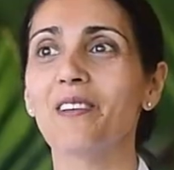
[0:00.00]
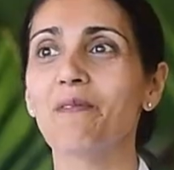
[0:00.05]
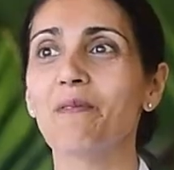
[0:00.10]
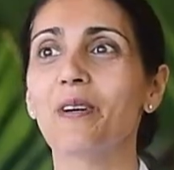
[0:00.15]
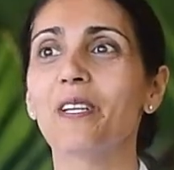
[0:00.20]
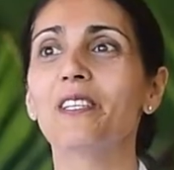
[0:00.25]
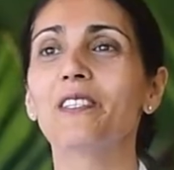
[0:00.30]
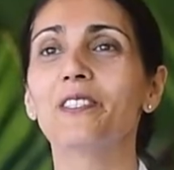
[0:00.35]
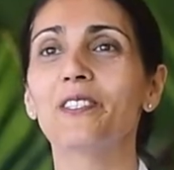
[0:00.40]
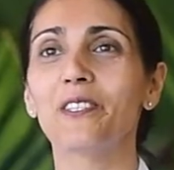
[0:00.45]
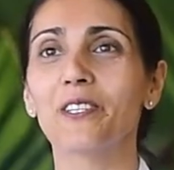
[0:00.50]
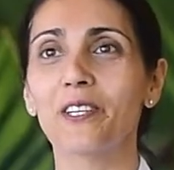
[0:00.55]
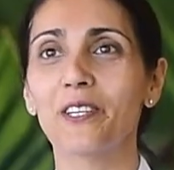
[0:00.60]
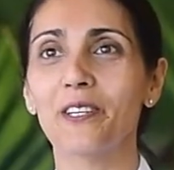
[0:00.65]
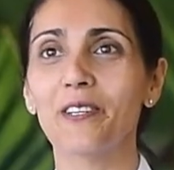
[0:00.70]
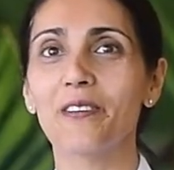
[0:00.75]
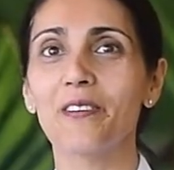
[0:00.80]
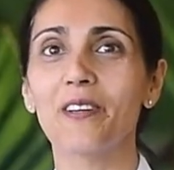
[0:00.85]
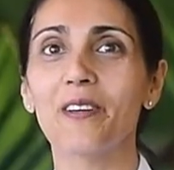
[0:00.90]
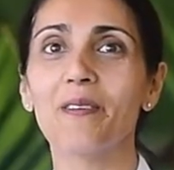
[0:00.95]
and what is your
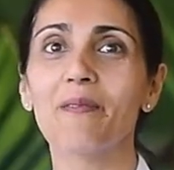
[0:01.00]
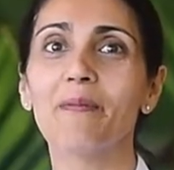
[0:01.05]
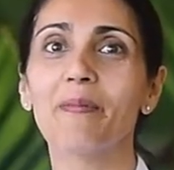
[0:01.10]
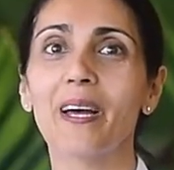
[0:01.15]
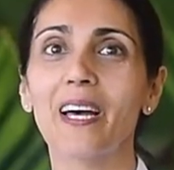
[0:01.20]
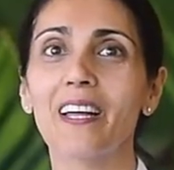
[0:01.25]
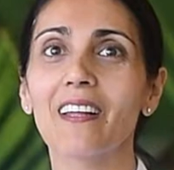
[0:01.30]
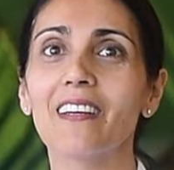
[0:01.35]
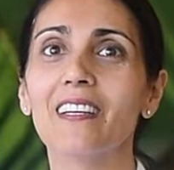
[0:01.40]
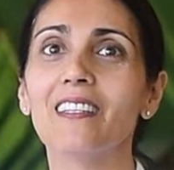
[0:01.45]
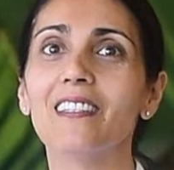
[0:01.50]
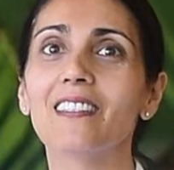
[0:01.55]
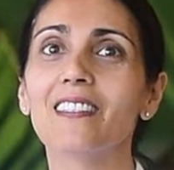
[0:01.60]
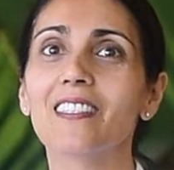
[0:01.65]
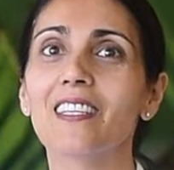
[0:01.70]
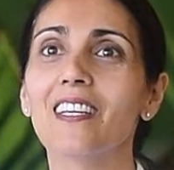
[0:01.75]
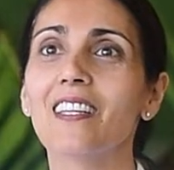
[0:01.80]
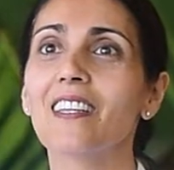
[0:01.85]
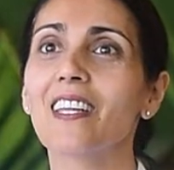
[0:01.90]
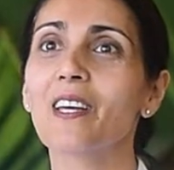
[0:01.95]
current
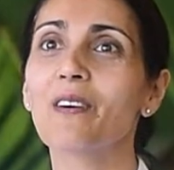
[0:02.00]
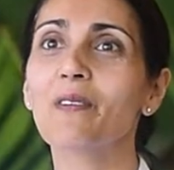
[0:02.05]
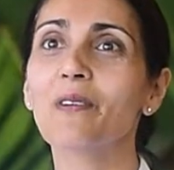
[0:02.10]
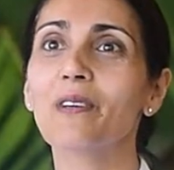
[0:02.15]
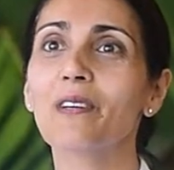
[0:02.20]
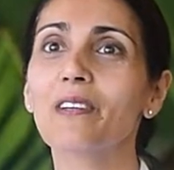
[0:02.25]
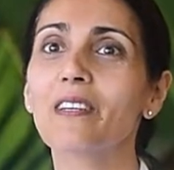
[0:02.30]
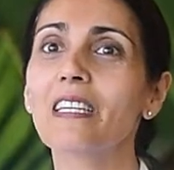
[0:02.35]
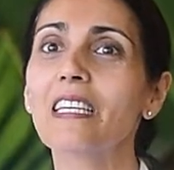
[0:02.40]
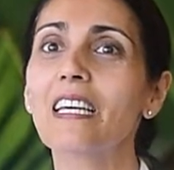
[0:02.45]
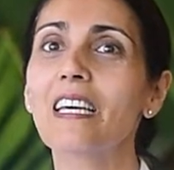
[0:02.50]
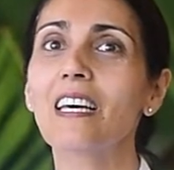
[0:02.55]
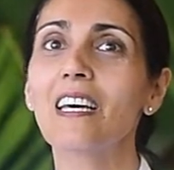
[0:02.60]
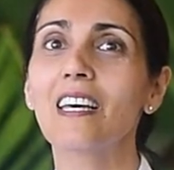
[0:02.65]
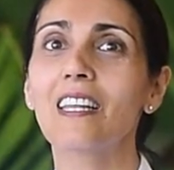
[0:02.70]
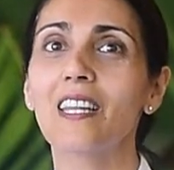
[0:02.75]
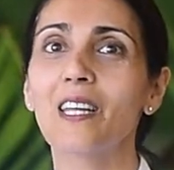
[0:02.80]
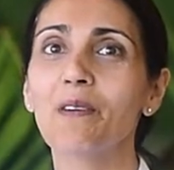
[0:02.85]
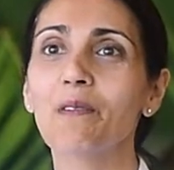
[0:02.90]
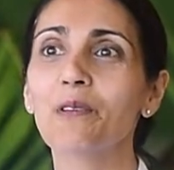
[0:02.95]
imbalance, and they
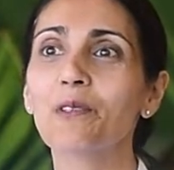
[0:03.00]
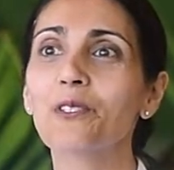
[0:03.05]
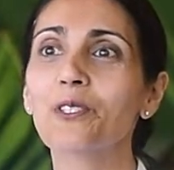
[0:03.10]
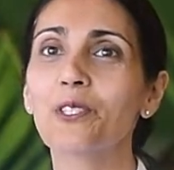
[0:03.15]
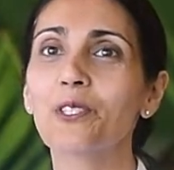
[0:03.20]
will